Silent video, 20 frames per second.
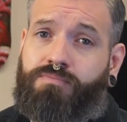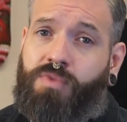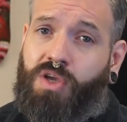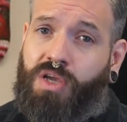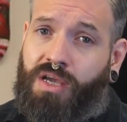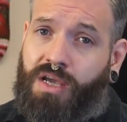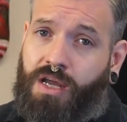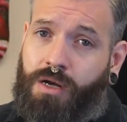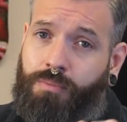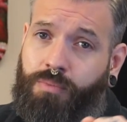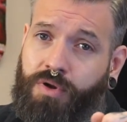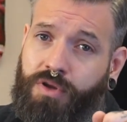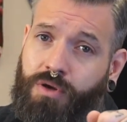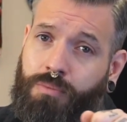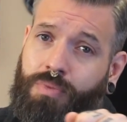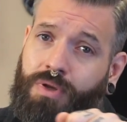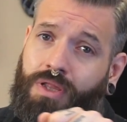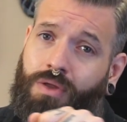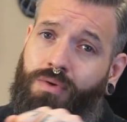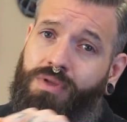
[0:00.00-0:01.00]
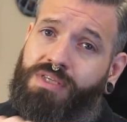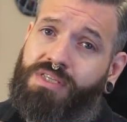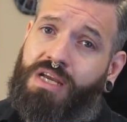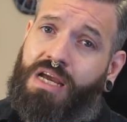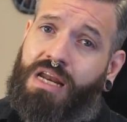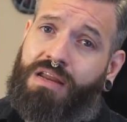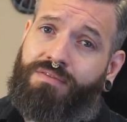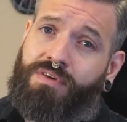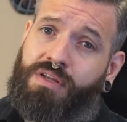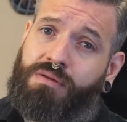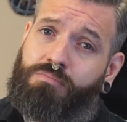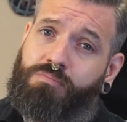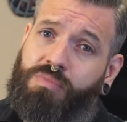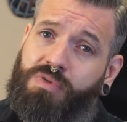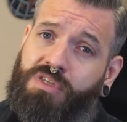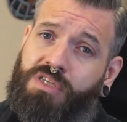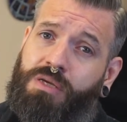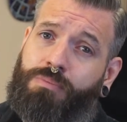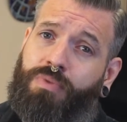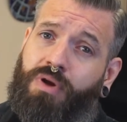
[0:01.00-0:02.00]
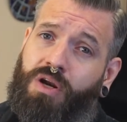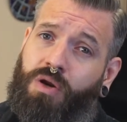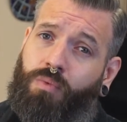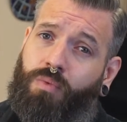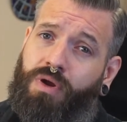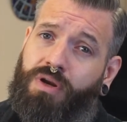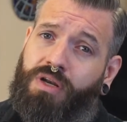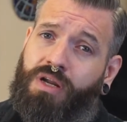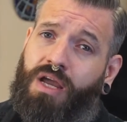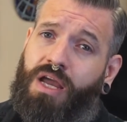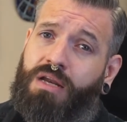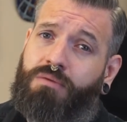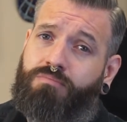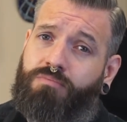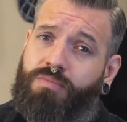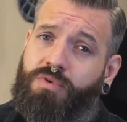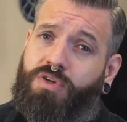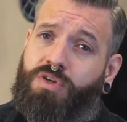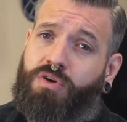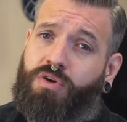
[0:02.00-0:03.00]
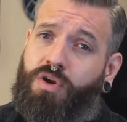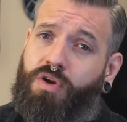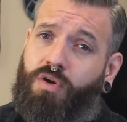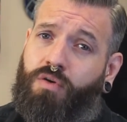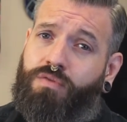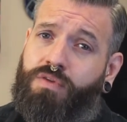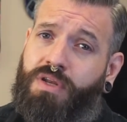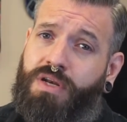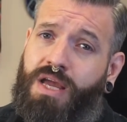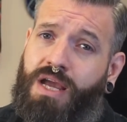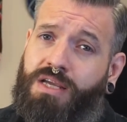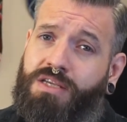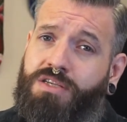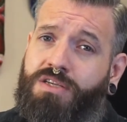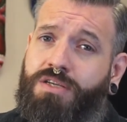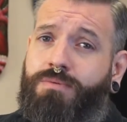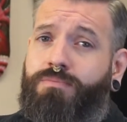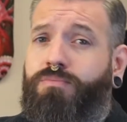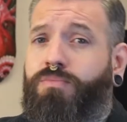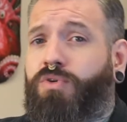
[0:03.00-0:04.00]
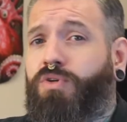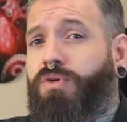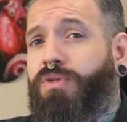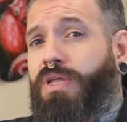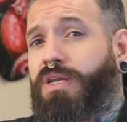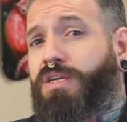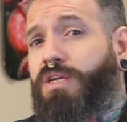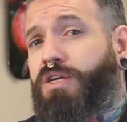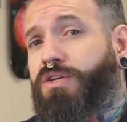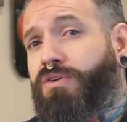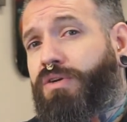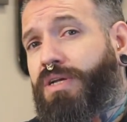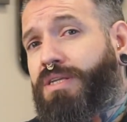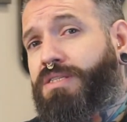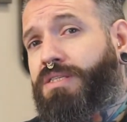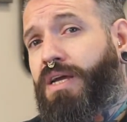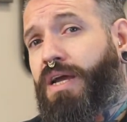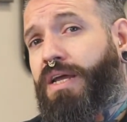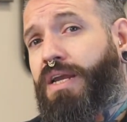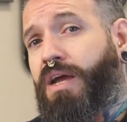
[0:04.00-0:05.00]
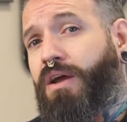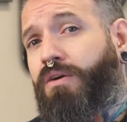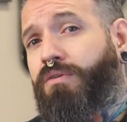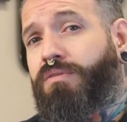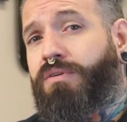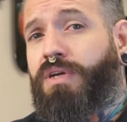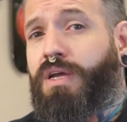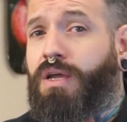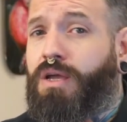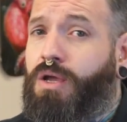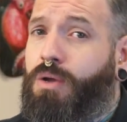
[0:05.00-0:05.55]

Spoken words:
You can kind of put your pillow inside of it, sleep on it one night, turn it over the next, turn that t-shirt inside out,